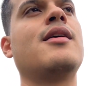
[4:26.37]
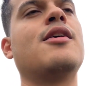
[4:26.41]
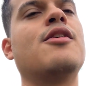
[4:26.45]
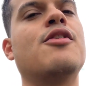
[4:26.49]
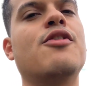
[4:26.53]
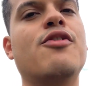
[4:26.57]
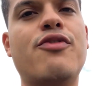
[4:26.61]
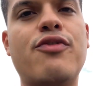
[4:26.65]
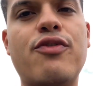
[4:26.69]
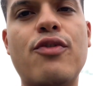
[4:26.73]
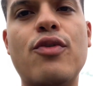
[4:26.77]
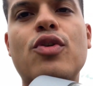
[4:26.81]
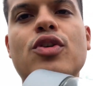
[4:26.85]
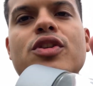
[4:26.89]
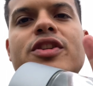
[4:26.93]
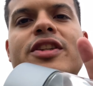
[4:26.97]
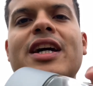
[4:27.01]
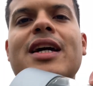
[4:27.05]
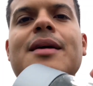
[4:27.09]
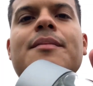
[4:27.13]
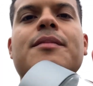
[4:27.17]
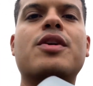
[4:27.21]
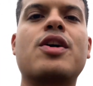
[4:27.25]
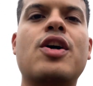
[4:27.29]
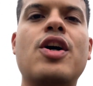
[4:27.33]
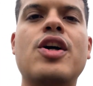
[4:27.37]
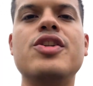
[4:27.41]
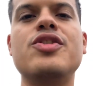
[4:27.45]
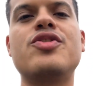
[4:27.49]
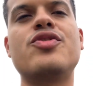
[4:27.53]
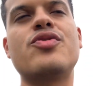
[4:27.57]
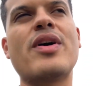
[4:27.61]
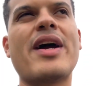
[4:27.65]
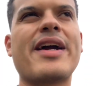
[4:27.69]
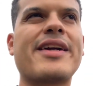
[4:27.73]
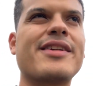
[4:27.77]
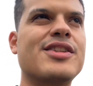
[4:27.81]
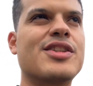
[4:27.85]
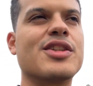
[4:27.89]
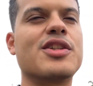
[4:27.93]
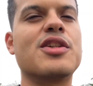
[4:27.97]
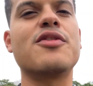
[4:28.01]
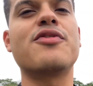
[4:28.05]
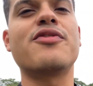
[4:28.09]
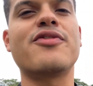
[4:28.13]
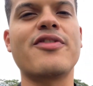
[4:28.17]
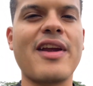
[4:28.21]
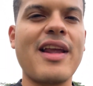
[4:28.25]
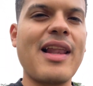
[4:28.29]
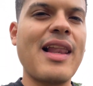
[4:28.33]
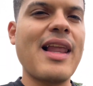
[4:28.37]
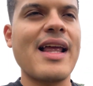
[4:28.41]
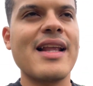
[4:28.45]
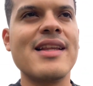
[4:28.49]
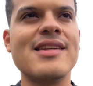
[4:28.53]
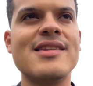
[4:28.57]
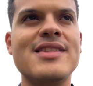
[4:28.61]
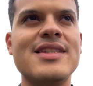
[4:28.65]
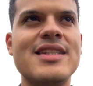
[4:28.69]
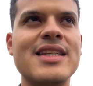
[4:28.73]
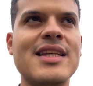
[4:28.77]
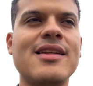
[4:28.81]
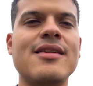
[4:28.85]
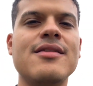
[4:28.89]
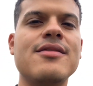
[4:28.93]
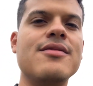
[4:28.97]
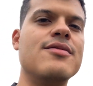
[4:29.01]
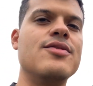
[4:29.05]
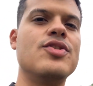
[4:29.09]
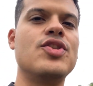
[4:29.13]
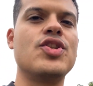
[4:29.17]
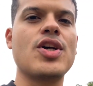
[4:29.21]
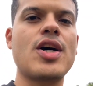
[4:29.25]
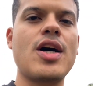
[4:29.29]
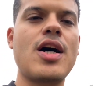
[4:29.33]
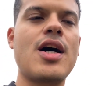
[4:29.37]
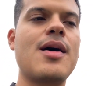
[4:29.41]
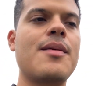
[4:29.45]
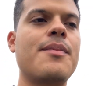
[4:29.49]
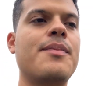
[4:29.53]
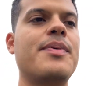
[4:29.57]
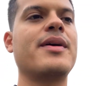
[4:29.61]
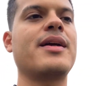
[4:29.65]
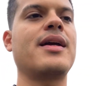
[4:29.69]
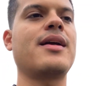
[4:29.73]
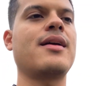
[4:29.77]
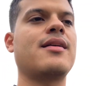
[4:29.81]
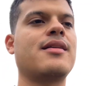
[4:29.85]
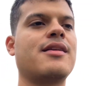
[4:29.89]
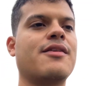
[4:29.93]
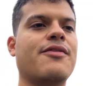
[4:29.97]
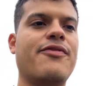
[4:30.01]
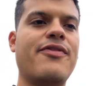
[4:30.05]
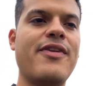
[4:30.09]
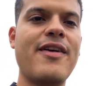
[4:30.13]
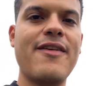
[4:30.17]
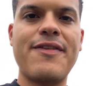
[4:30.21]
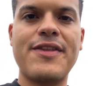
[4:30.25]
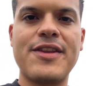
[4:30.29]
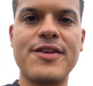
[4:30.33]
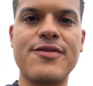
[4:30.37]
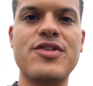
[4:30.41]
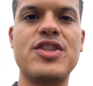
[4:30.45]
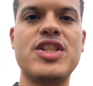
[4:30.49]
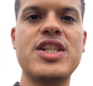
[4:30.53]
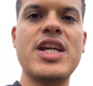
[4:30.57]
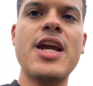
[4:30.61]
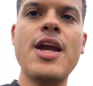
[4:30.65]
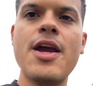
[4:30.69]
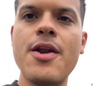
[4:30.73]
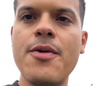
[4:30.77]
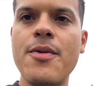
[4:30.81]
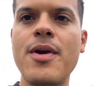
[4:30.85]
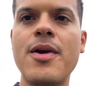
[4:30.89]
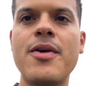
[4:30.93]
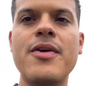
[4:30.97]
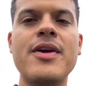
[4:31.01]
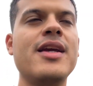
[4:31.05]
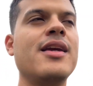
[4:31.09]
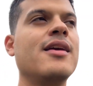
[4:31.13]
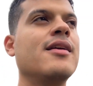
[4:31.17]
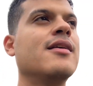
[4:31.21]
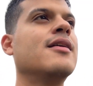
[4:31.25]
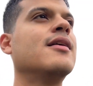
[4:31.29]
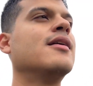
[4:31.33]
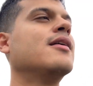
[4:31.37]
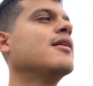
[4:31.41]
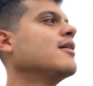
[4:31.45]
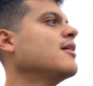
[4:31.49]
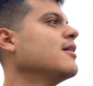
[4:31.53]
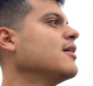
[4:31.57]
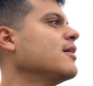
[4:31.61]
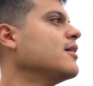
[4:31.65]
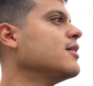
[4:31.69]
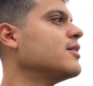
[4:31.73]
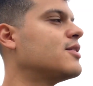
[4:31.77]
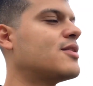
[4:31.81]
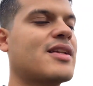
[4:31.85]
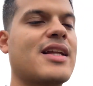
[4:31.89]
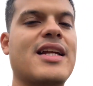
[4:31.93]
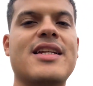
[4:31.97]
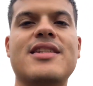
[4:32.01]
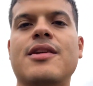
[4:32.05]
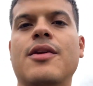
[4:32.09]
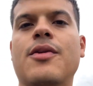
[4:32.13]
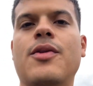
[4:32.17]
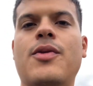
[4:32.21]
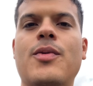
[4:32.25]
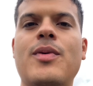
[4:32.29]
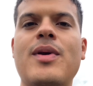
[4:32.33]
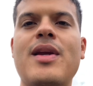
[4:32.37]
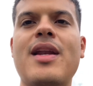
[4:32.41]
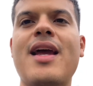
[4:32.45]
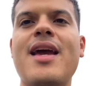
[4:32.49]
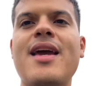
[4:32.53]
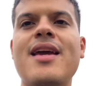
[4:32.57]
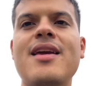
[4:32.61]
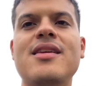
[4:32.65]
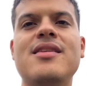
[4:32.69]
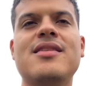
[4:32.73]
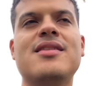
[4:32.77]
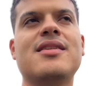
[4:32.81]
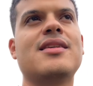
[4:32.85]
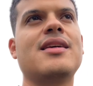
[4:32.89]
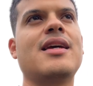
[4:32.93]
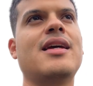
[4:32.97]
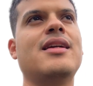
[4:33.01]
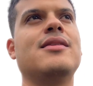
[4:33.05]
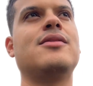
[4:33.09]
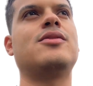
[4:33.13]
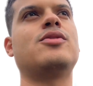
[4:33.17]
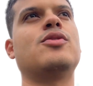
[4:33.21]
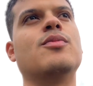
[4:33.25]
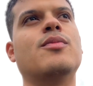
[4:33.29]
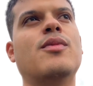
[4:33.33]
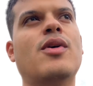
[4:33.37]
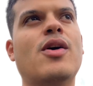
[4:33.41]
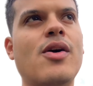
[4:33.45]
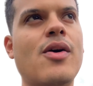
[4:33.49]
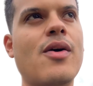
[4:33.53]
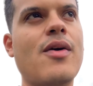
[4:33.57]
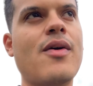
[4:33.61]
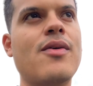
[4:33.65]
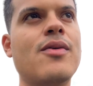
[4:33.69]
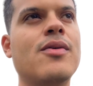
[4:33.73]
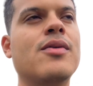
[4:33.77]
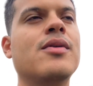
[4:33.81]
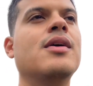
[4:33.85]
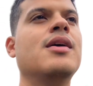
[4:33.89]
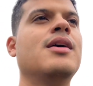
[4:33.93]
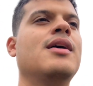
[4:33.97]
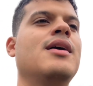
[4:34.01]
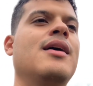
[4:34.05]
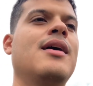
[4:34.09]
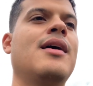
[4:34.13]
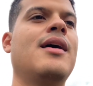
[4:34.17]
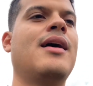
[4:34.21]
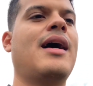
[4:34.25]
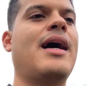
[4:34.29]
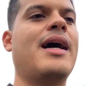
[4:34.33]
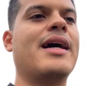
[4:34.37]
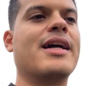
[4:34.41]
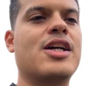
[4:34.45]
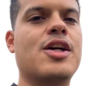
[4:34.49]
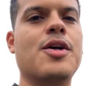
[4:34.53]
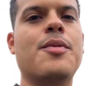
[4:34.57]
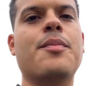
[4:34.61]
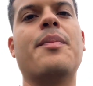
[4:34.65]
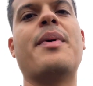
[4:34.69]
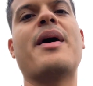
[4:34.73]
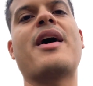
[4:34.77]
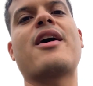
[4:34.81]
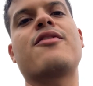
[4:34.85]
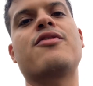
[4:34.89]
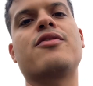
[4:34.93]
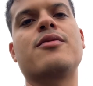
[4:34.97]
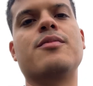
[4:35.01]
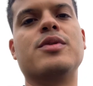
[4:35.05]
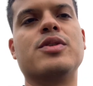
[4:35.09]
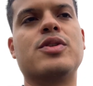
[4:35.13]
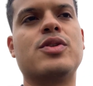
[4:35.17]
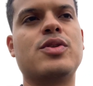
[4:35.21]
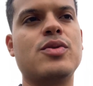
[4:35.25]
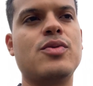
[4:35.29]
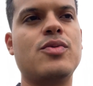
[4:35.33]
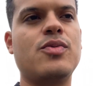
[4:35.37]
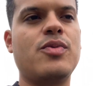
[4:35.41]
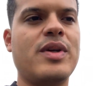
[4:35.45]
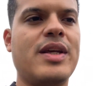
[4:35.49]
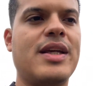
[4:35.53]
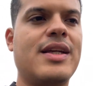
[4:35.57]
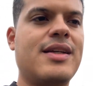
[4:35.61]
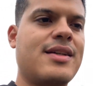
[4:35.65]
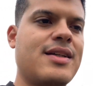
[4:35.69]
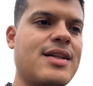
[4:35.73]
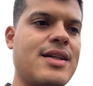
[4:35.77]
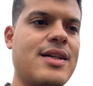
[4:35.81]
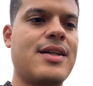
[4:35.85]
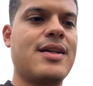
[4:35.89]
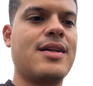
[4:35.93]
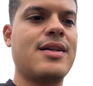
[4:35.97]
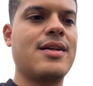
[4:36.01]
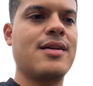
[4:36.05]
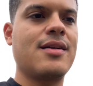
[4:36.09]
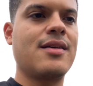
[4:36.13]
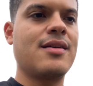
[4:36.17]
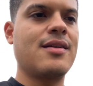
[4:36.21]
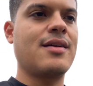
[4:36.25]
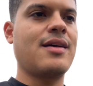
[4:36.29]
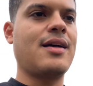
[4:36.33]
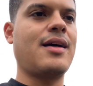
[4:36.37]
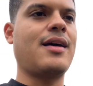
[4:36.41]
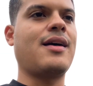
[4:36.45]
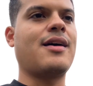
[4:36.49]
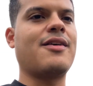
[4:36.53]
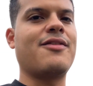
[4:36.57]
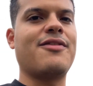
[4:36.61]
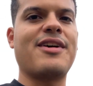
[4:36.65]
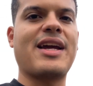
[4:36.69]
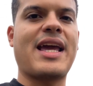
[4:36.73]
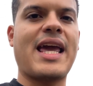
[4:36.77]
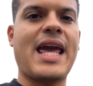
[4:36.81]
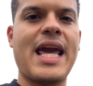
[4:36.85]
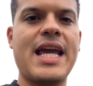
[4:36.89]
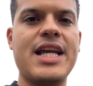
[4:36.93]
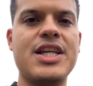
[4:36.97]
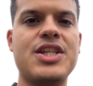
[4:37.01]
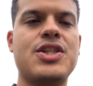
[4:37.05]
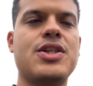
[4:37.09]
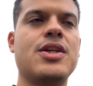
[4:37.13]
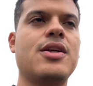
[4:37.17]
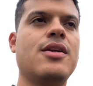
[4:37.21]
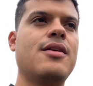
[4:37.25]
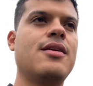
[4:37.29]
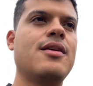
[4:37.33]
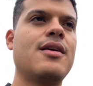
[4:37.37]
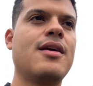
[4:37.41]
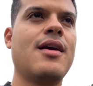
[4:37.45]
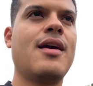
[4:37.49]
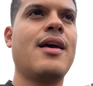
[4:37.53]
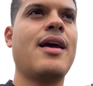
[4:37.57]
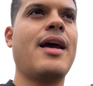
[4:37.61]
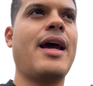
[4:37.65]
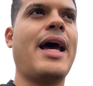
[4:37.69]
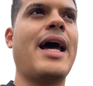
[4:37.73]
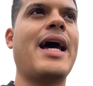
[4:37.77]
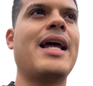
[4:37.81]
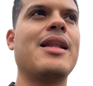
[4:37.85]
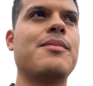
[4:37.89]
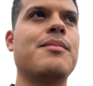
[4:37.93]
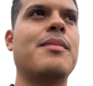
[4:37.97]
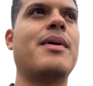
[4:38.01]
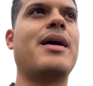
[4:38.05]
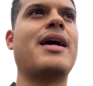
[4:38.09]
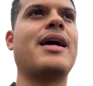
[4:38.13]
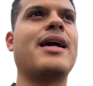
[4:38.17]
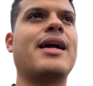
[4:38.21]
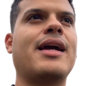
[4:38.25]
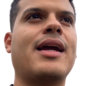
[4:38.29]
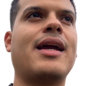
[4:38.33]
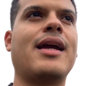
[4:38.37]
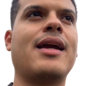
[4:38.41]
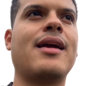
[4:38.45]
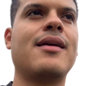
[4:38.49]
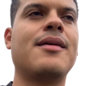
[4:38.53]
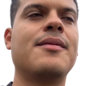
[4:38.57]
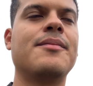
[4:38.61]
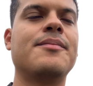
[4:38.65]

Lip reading: full-time contractor freelancing job the 5th of January. So that's in 3 days. And tomorrow I come back from a 2-week vacation at my